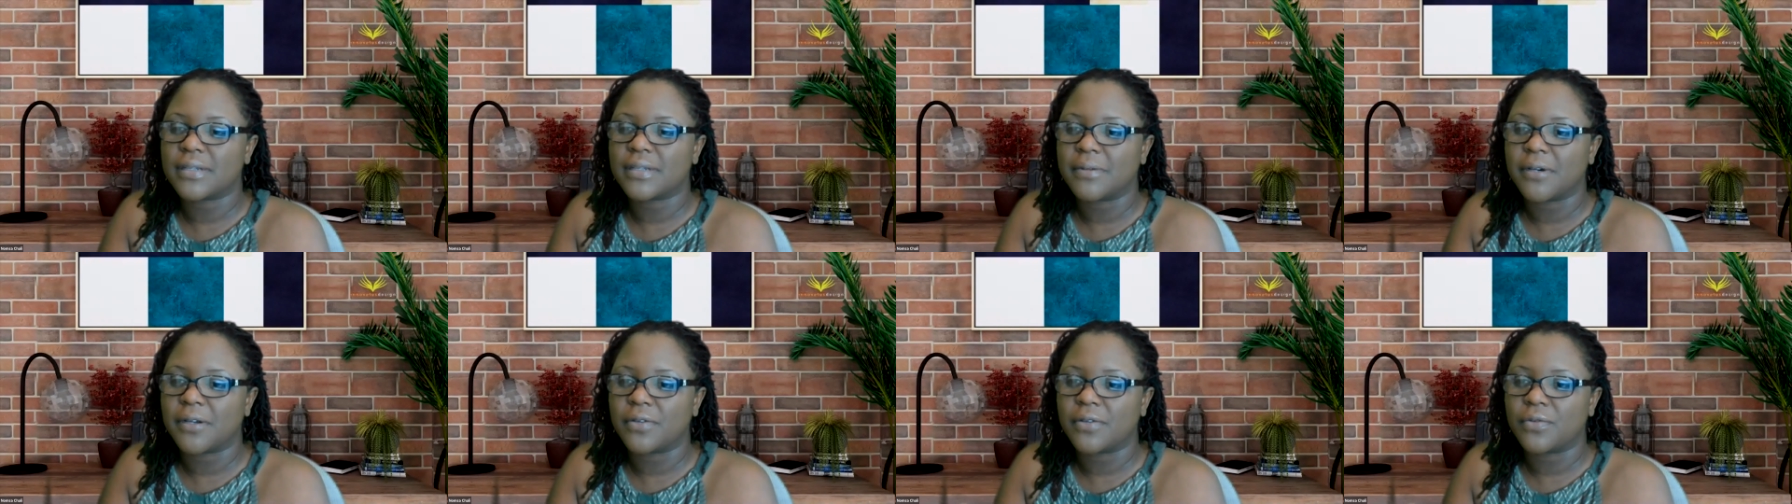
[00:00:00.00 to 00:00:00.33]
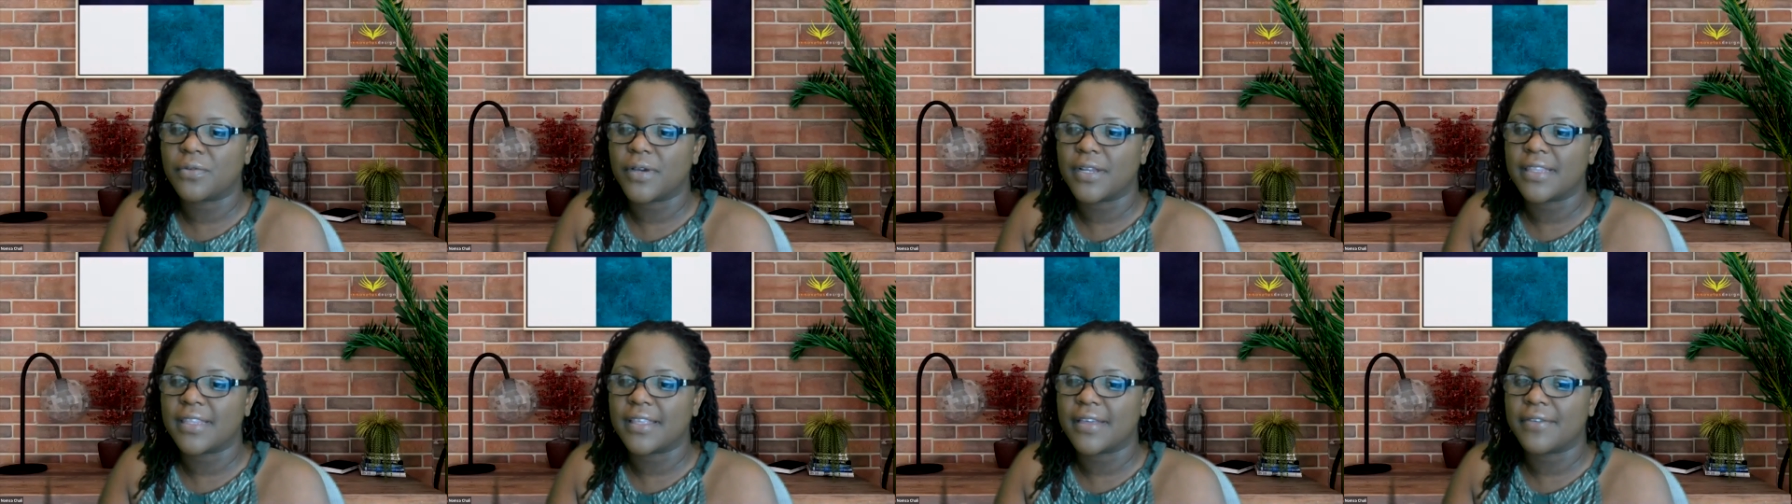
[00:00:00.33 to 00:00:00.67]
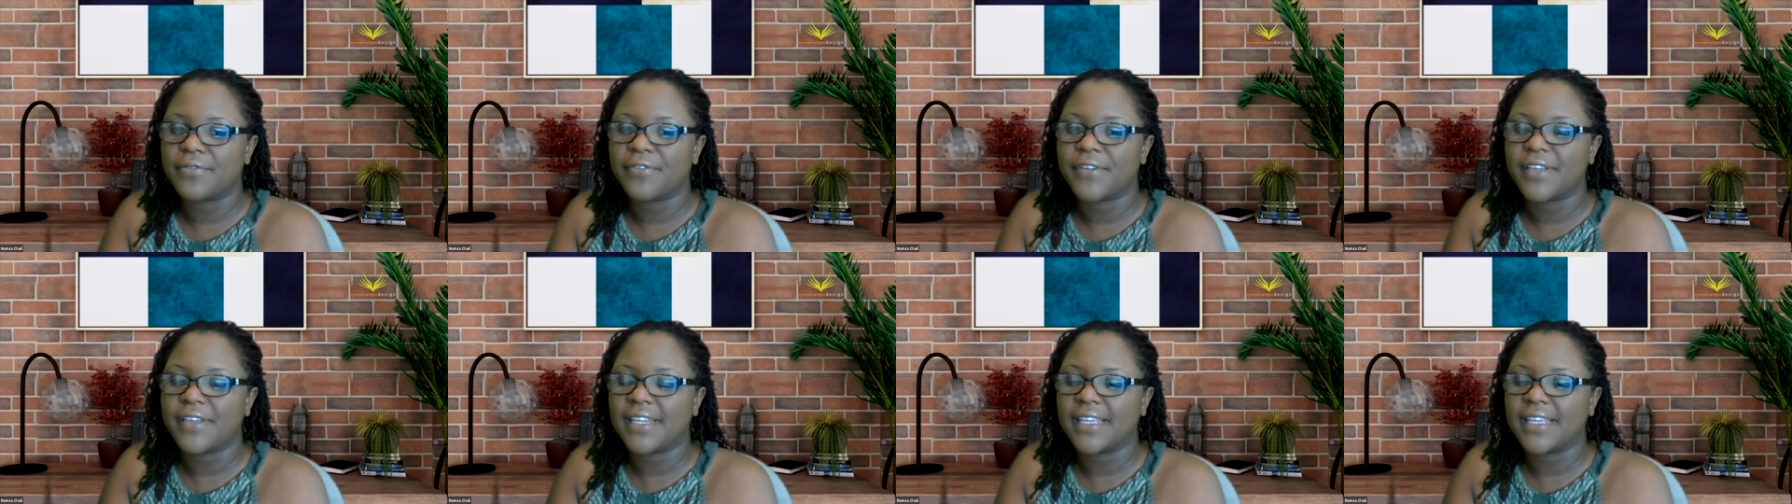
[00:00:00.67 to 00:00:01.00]
about what they're
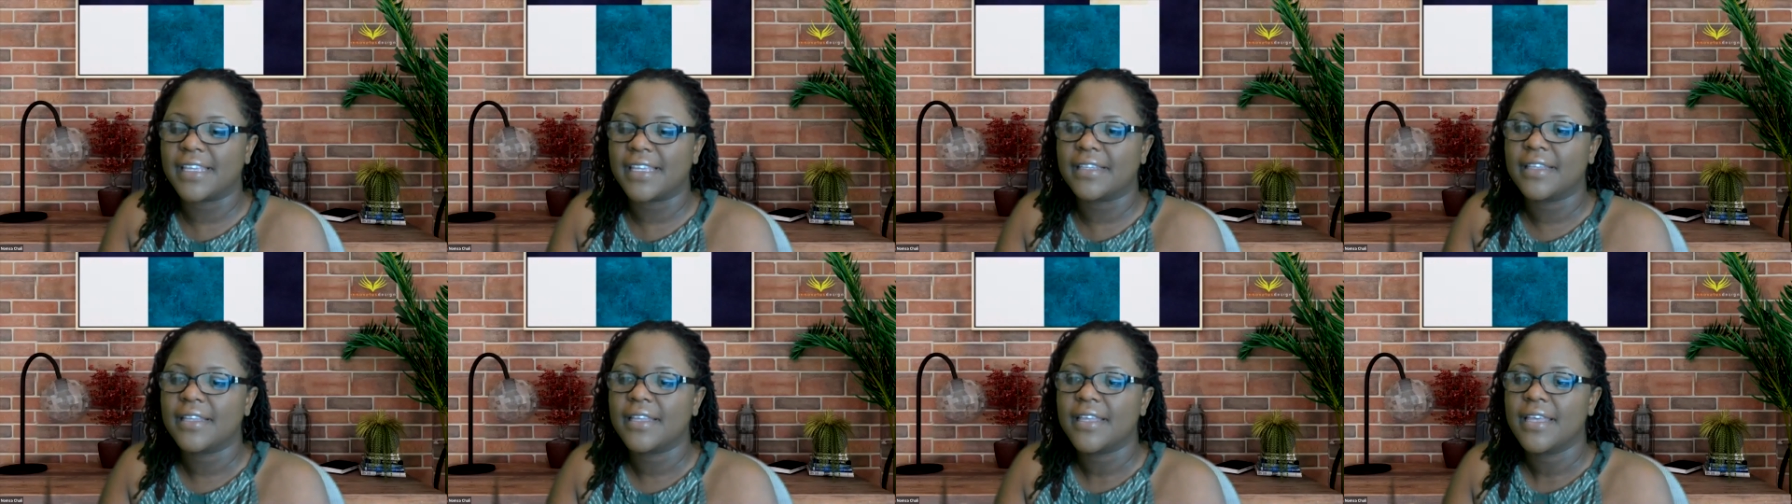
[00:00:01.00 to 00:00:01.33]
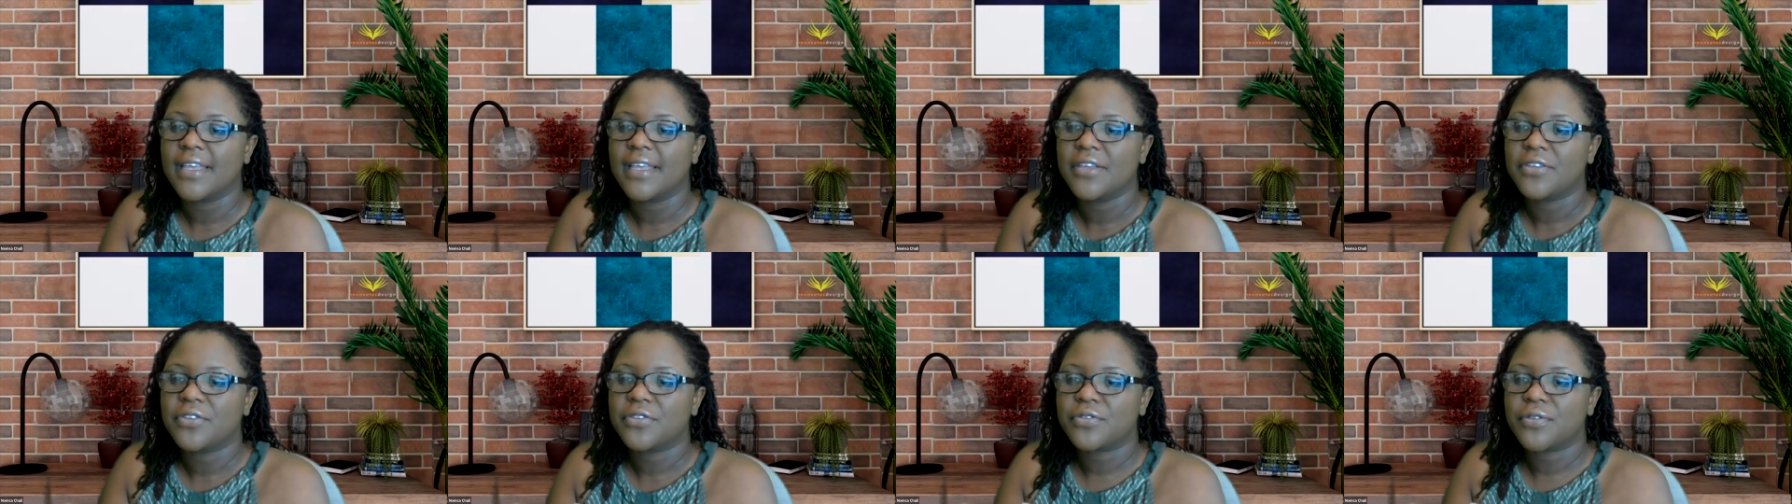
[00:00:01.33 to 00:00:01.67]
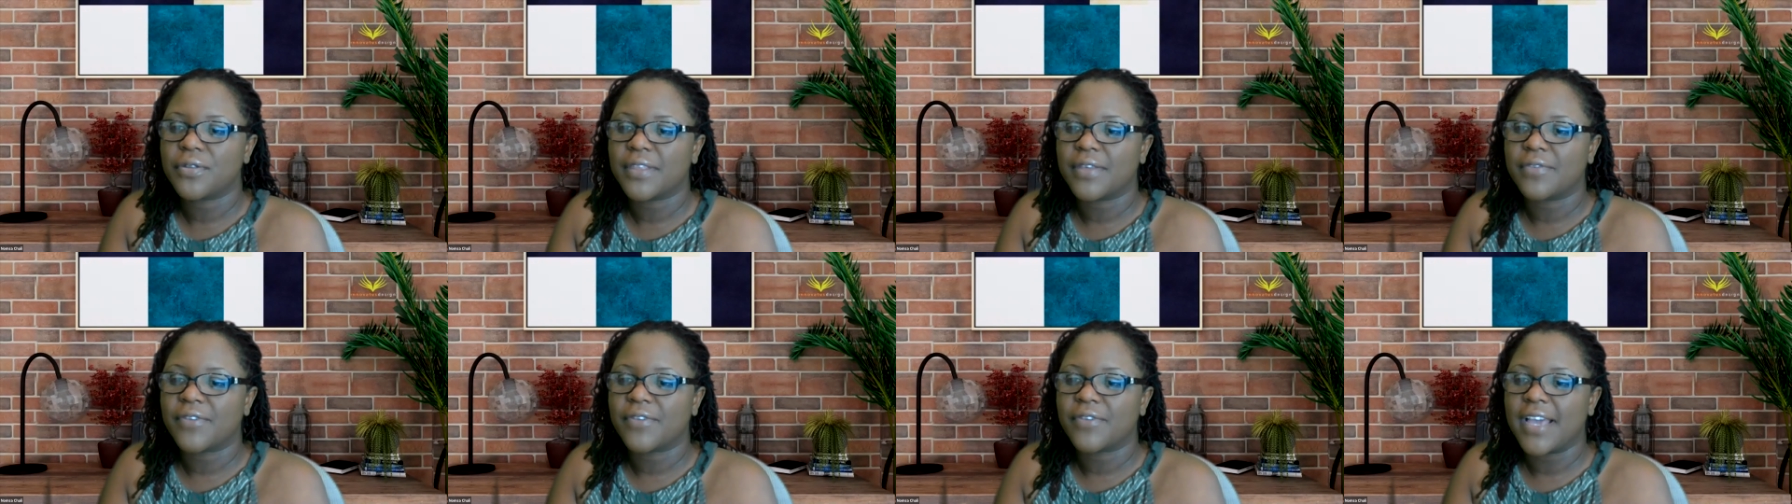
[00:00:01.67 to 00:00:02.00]
feeling.
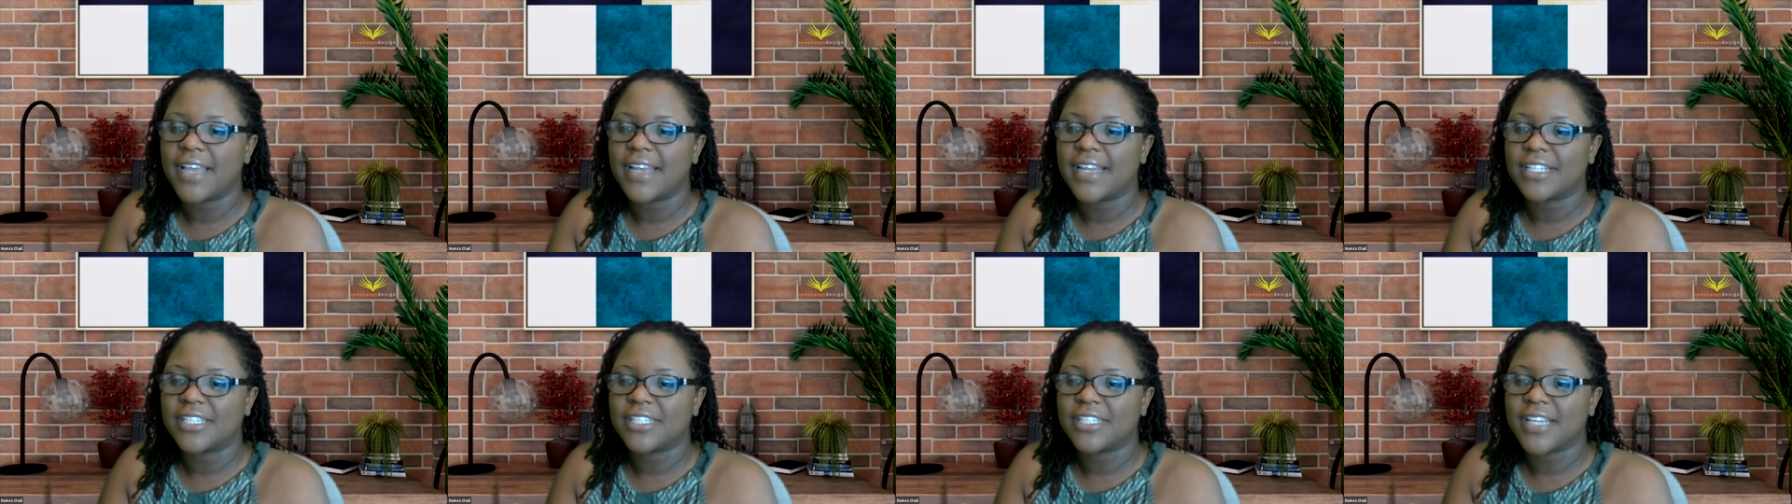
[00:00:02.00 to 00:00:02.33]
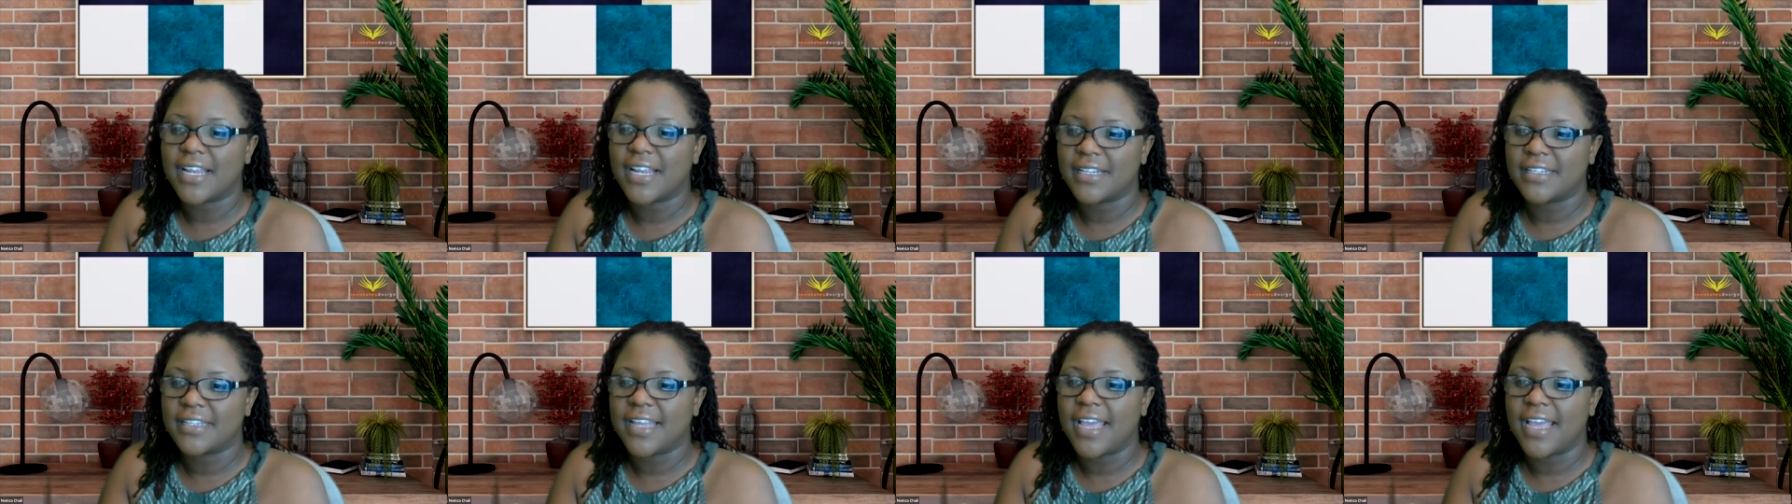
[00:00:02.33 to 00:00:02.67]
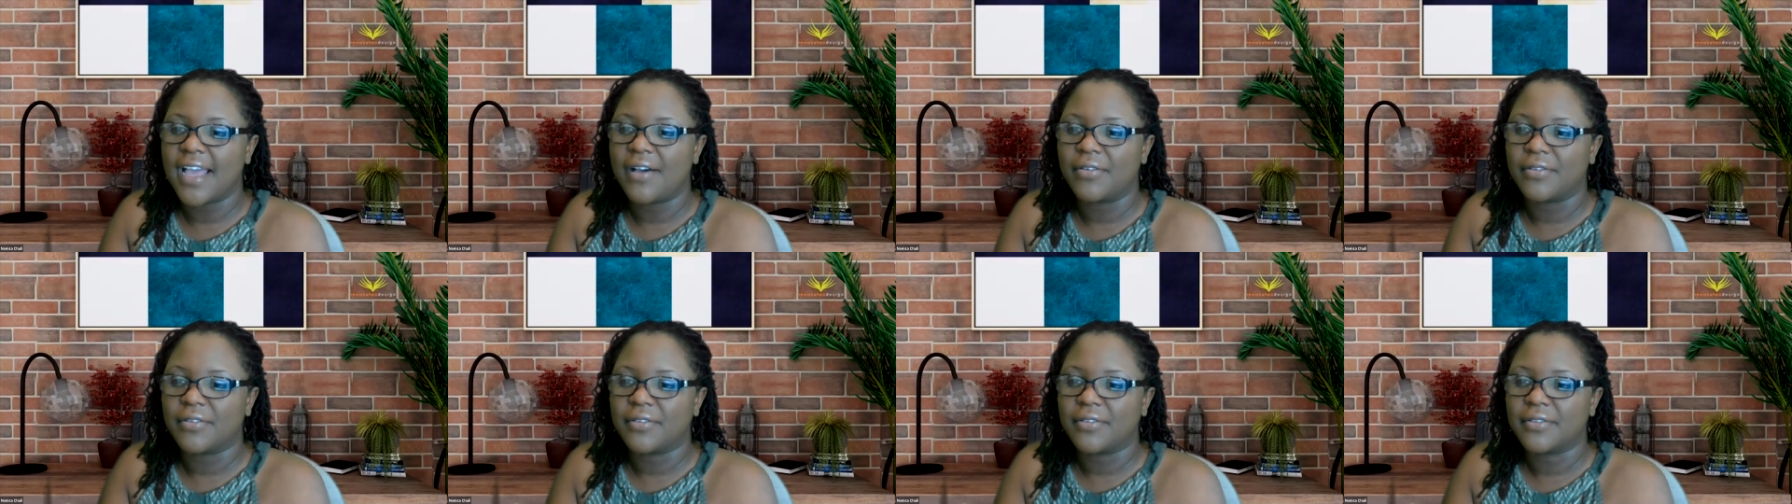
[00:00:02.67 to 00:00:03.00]
So they've kind of shut
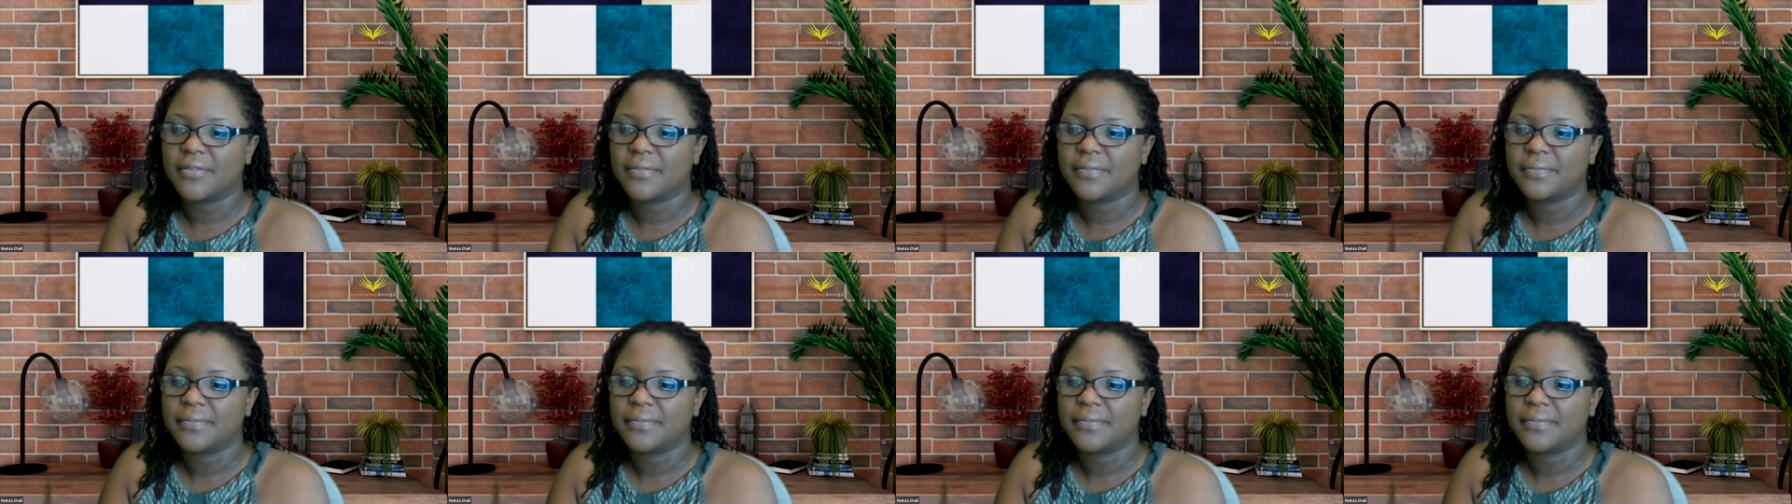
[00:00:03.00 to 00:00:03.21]
down.